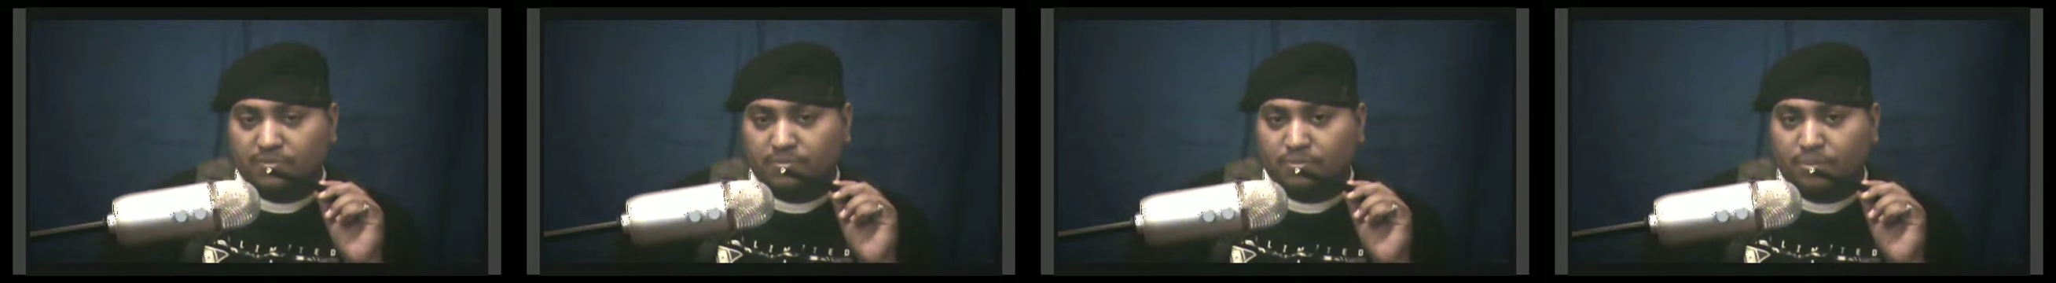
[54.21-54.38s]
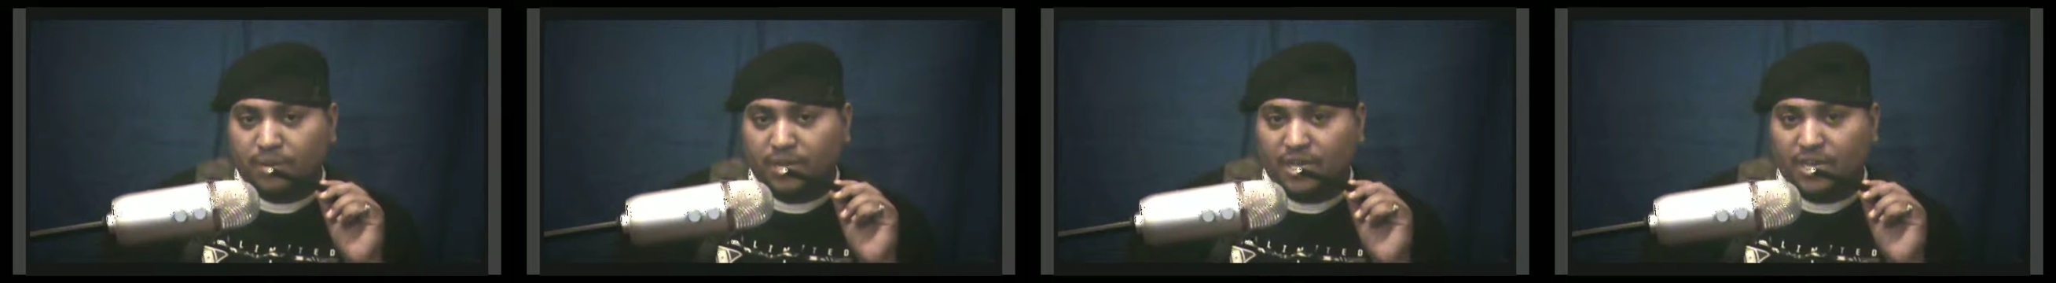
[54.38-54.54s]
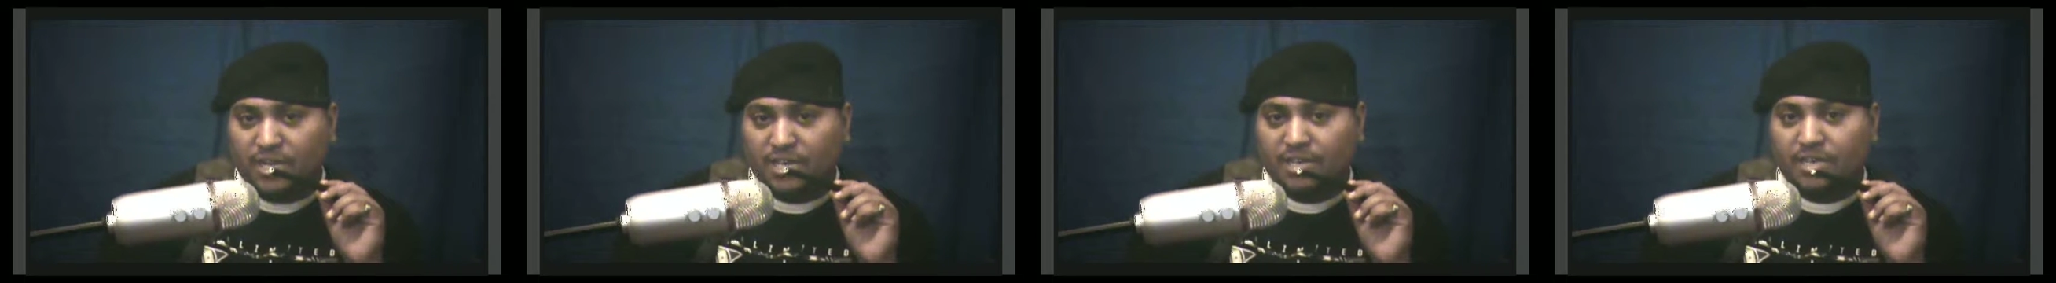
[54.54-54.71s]

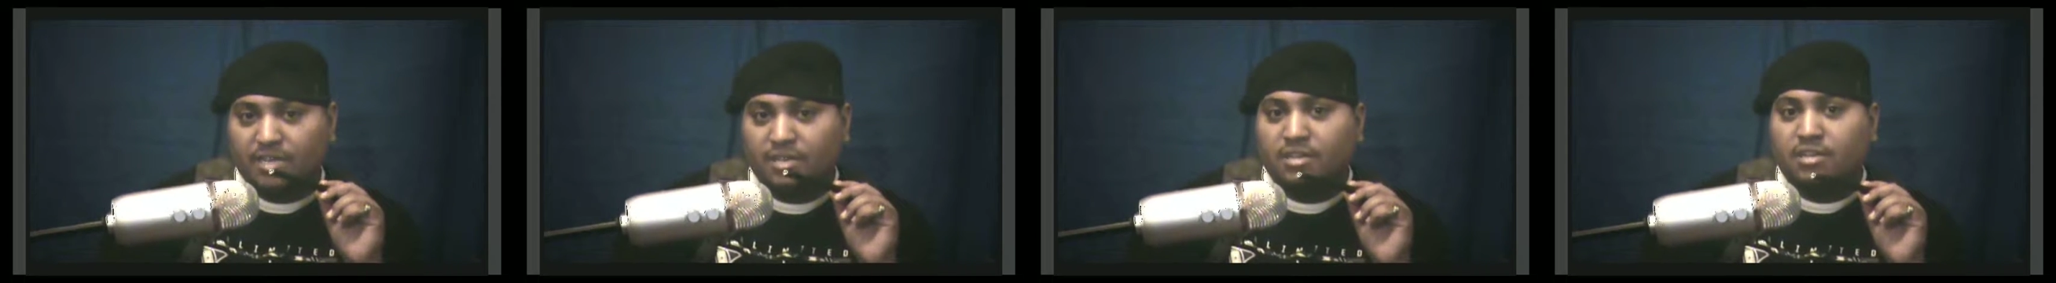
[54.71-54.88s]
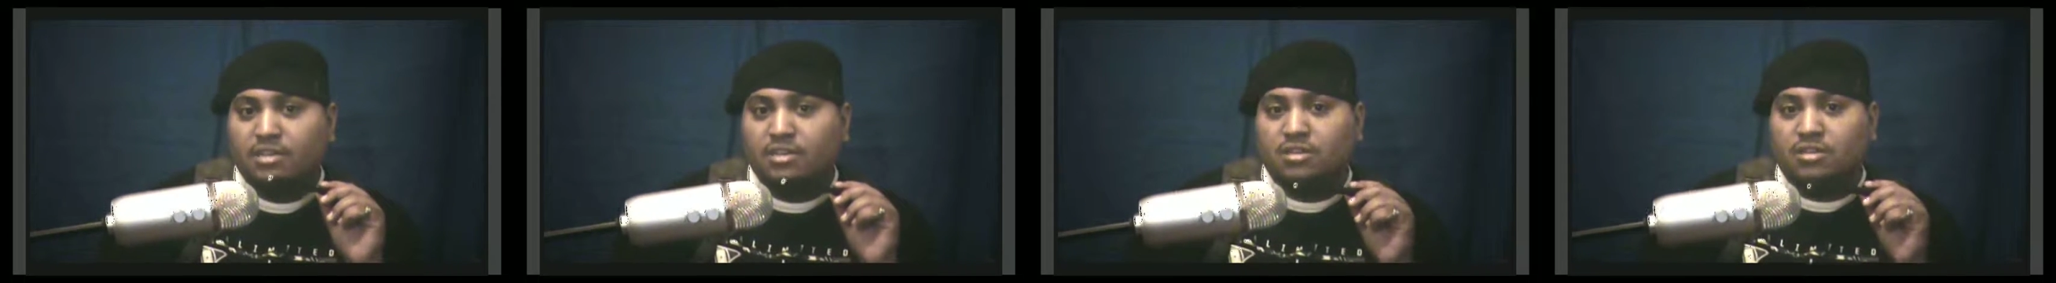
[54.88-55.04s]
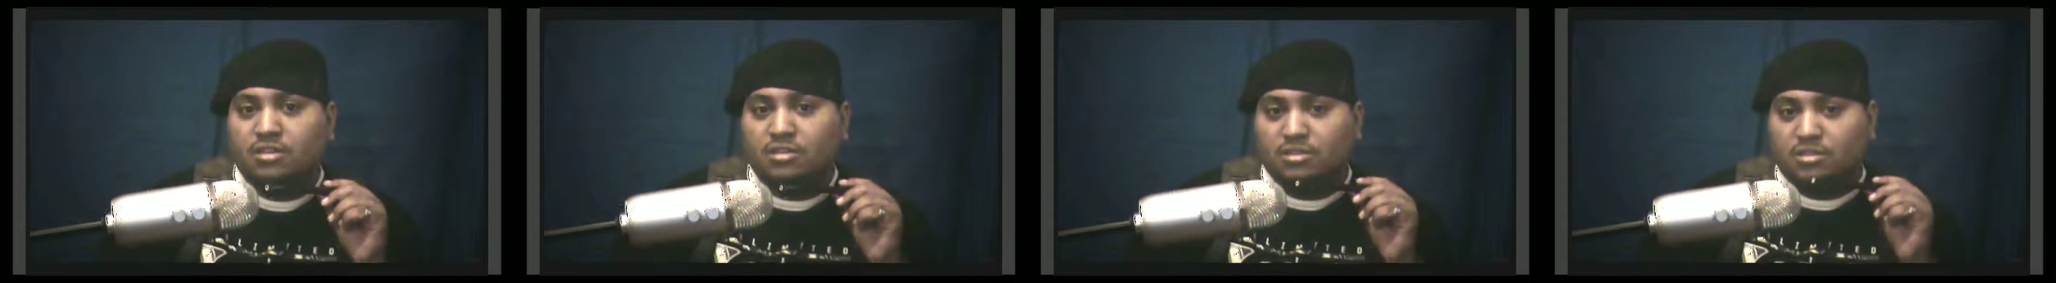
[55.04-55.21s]
Pi,
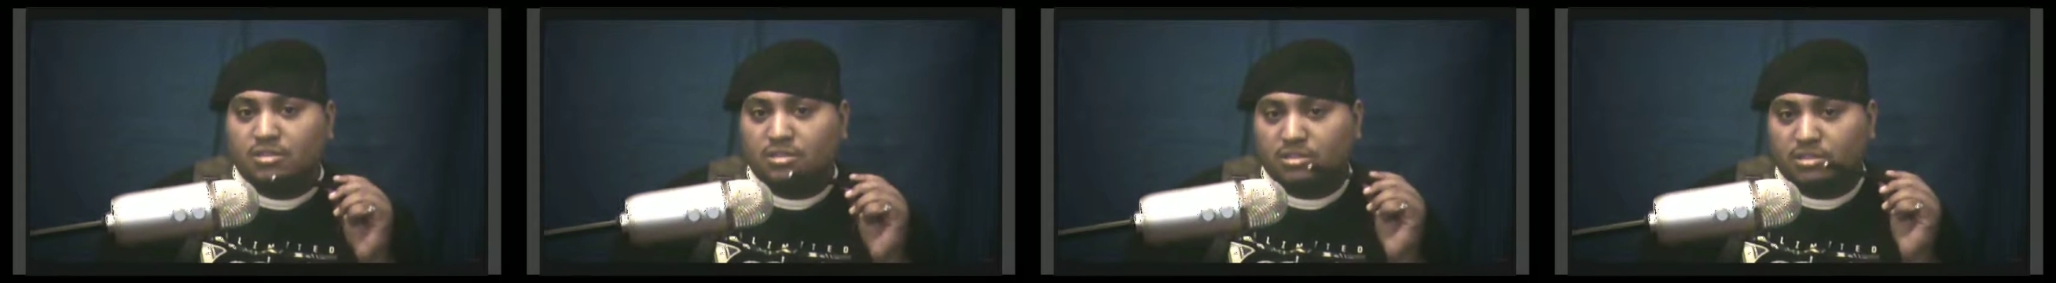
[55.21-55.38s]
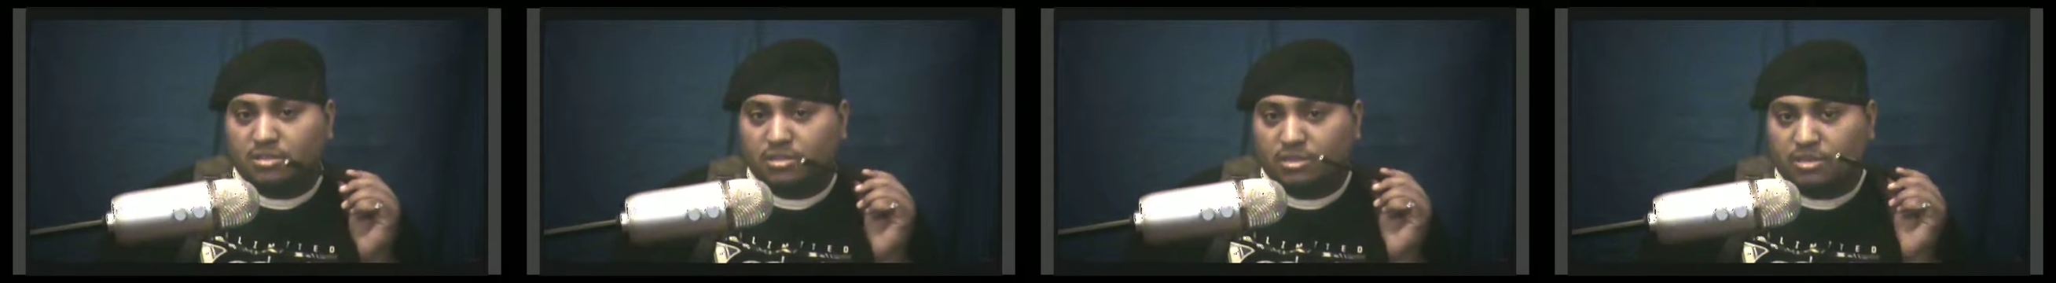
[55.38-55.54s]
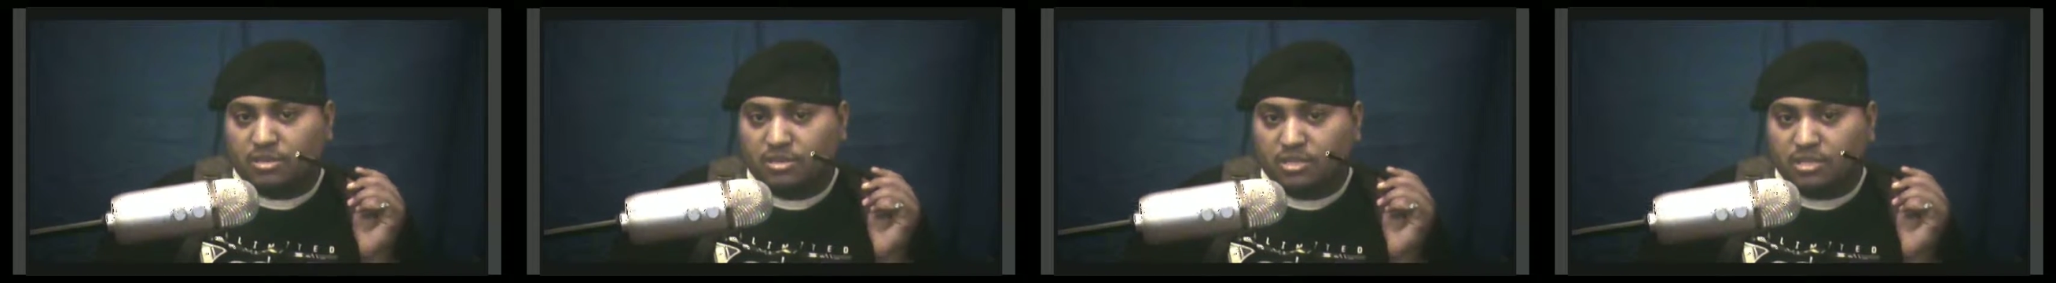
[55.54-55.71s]

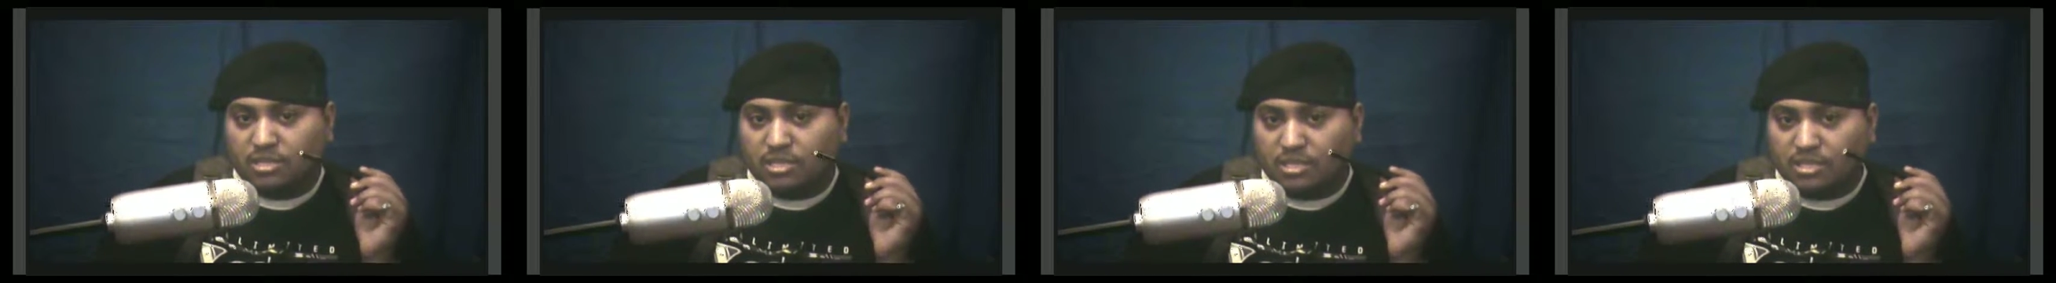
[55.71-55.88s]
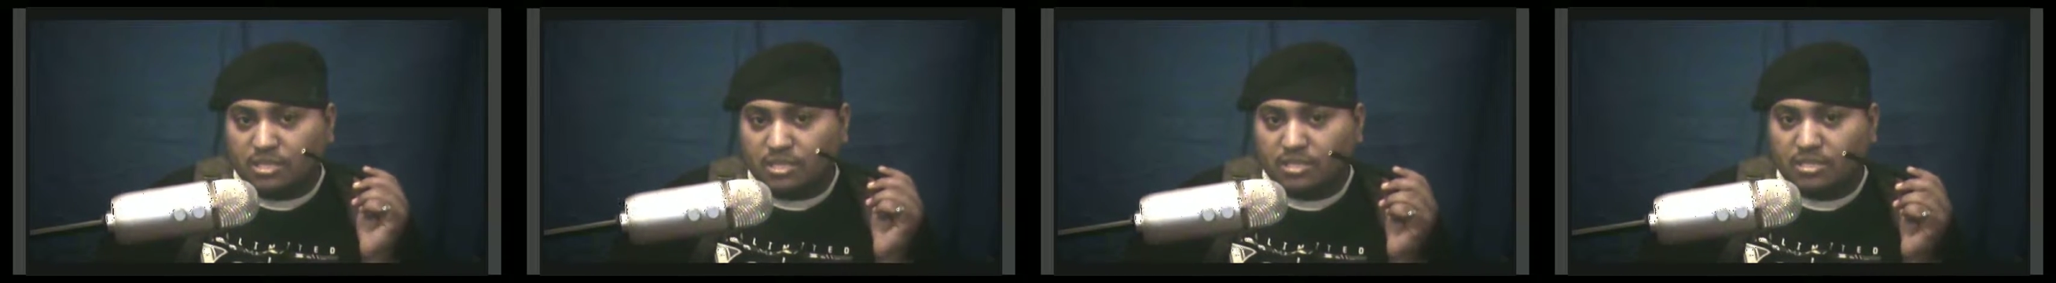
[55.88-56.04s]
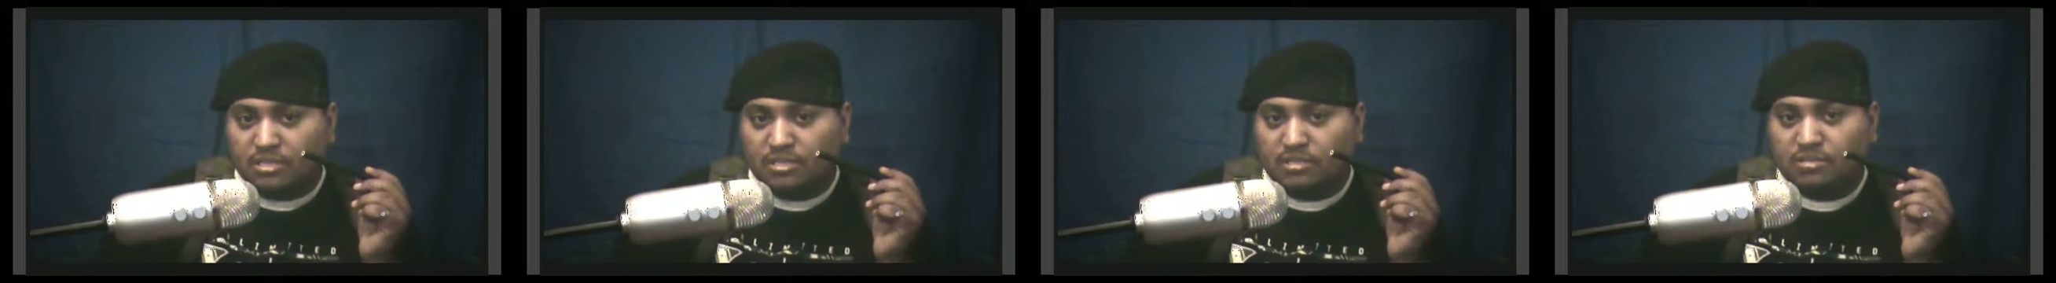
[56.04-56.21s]
there
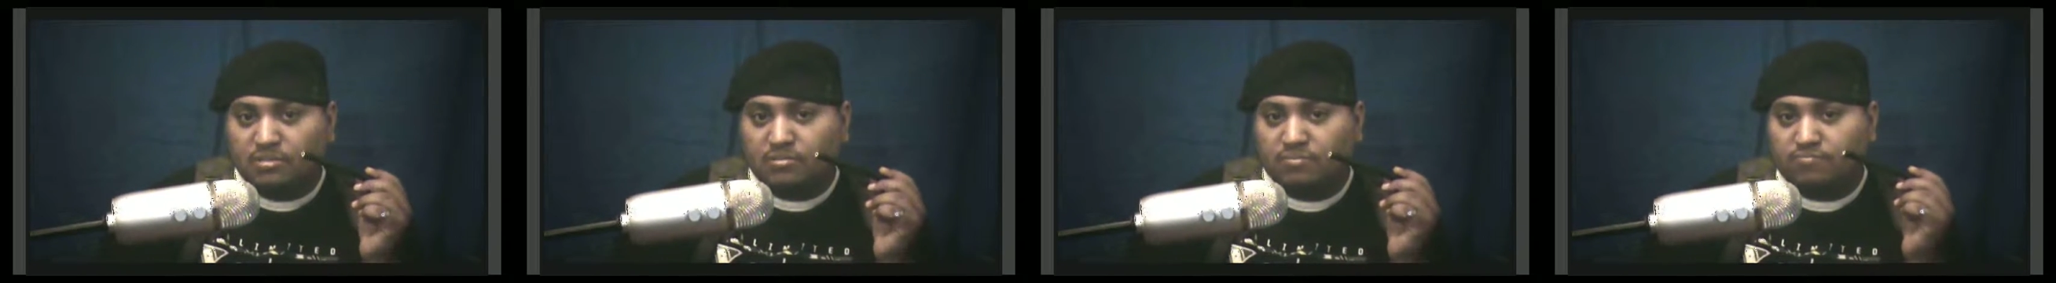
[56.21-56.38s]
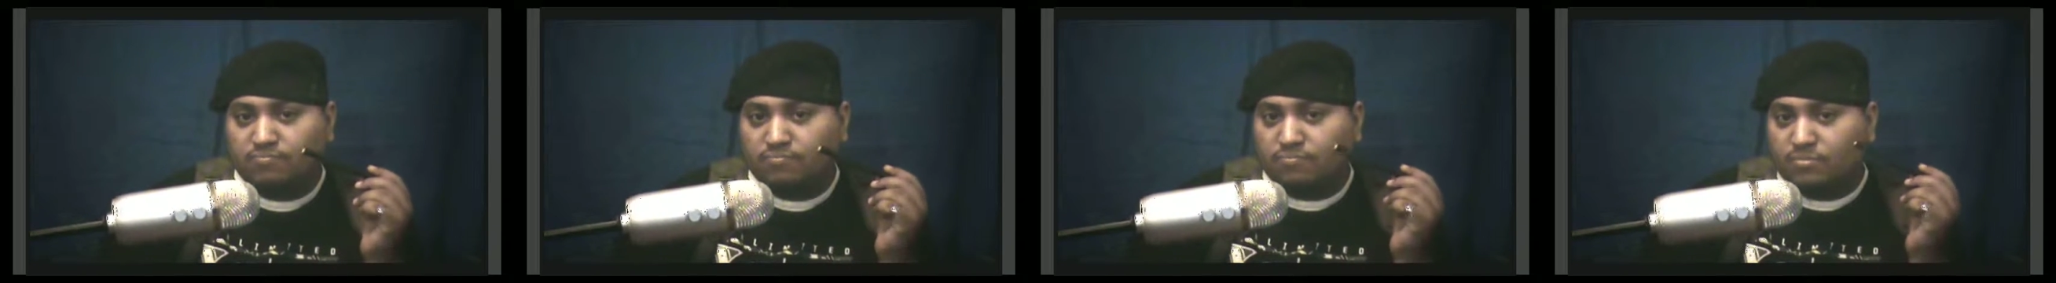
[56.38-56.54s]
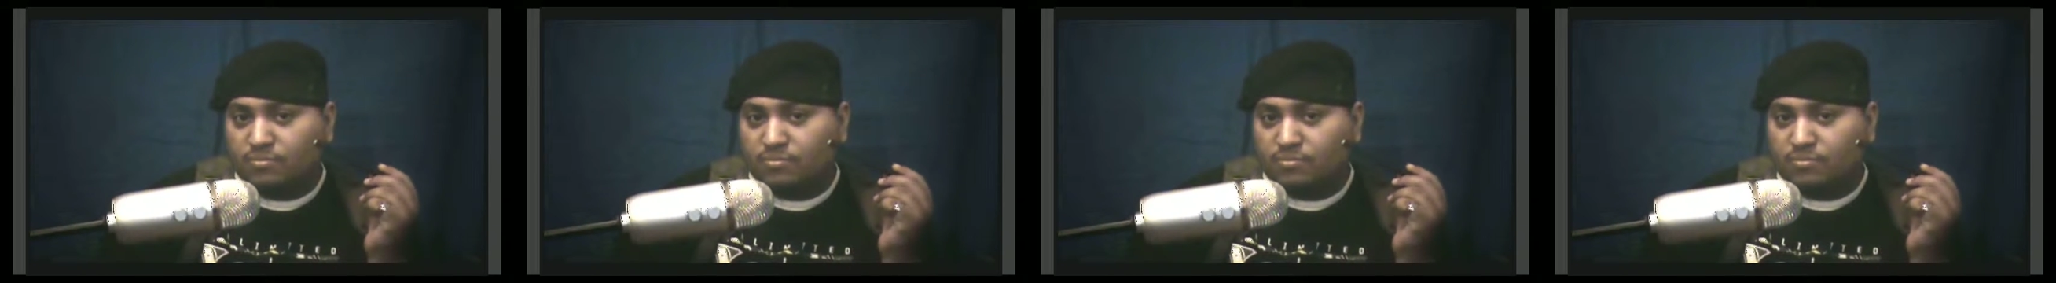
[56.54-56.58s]
is